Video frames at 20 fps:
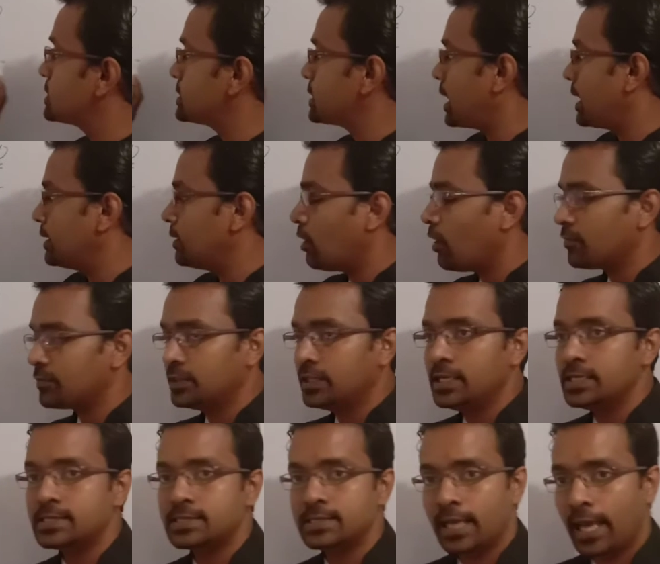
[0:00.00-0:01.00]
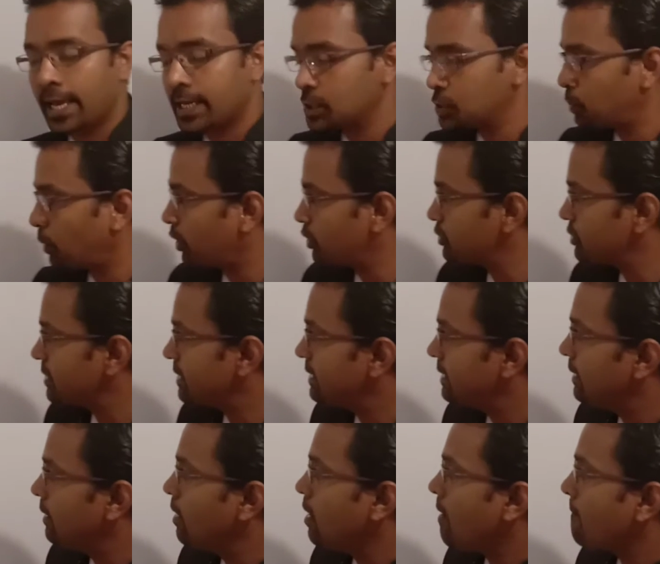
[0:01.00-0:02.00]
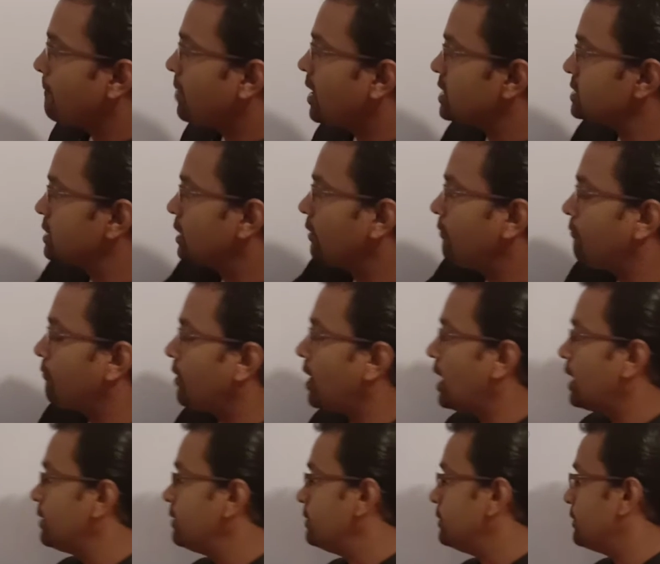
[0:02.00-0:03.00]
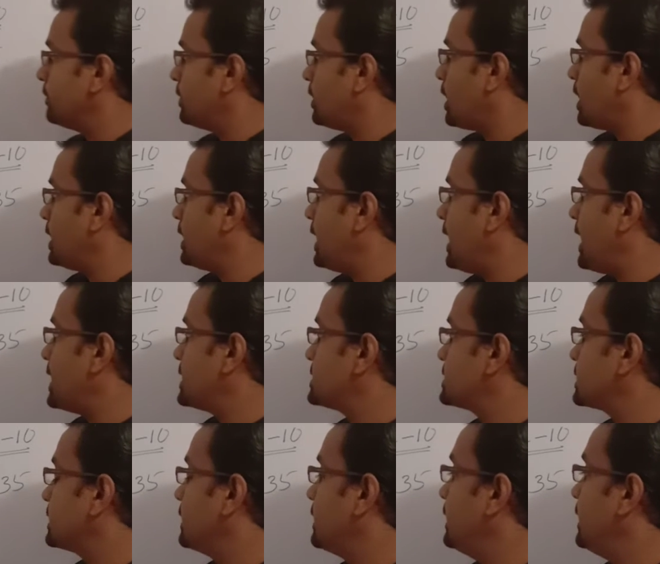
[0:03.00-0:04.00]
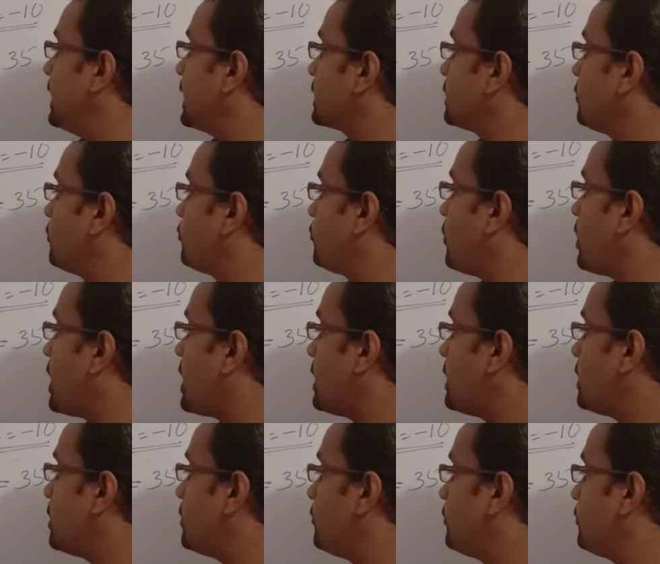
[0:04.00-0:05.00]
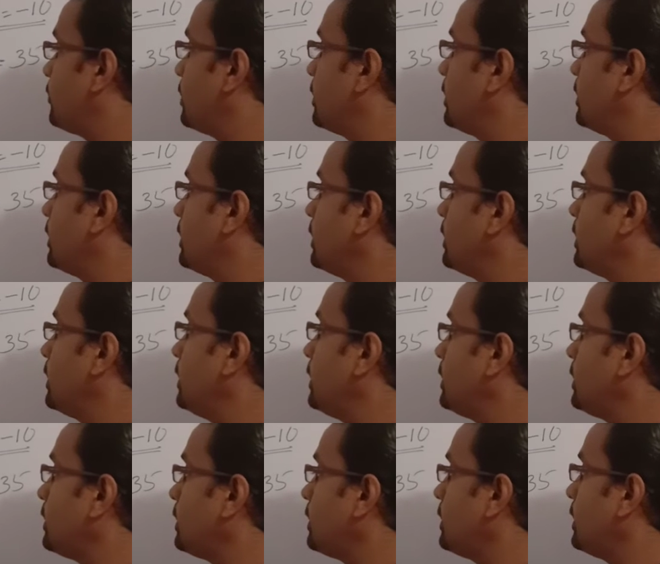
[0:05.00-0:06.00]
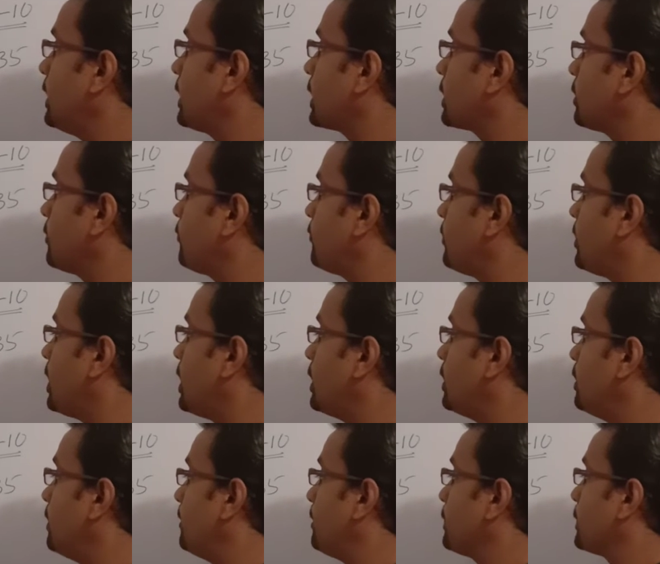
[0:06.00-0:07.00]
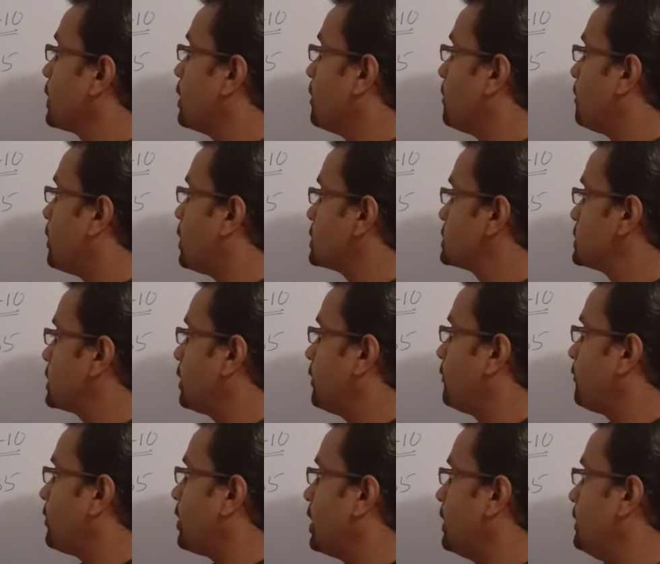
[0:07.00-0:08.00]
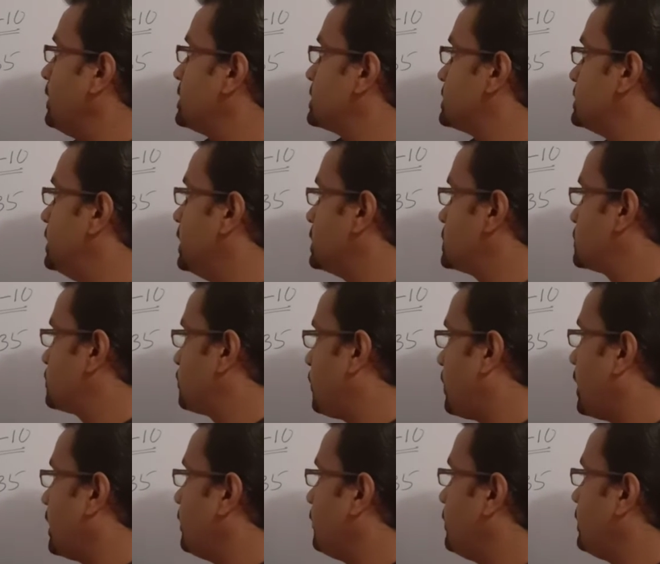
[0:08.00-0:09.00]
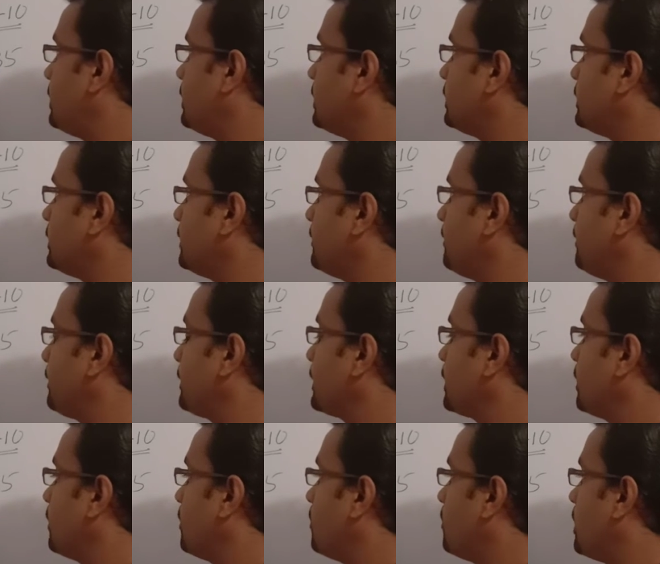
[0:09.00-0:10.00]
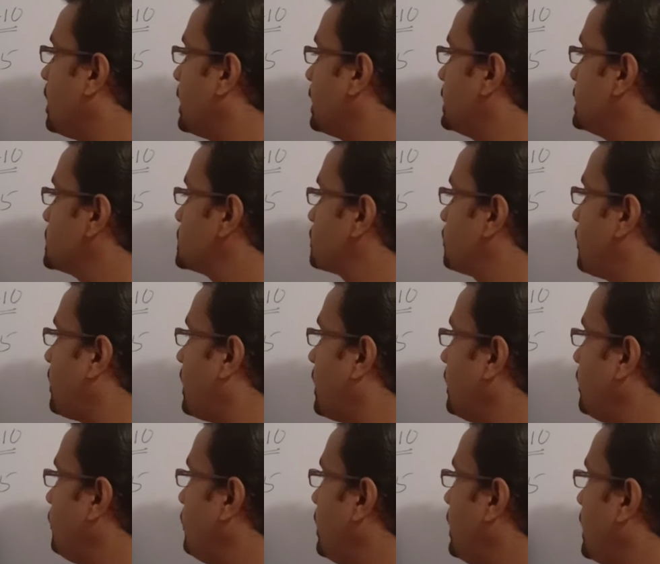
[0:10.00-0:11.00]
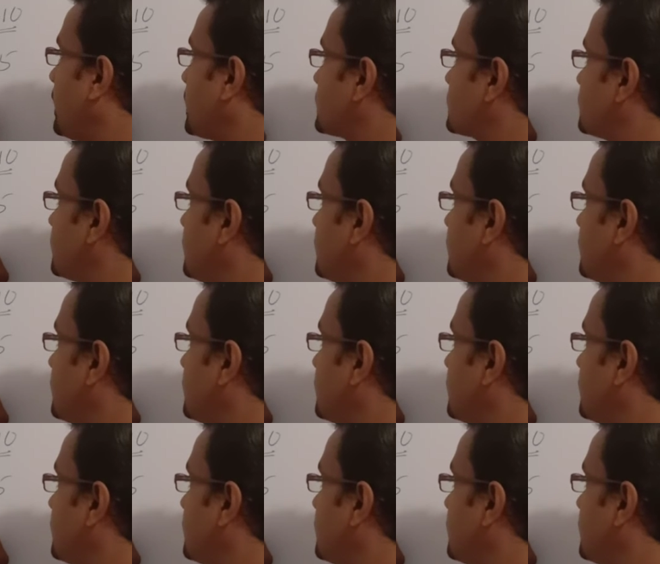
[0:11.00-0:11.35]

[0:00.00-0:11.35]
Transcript: sides of this expression. Positive 5, I'll add negative 5 here, negative 5. Positive 5 means this 5 here, minus 5x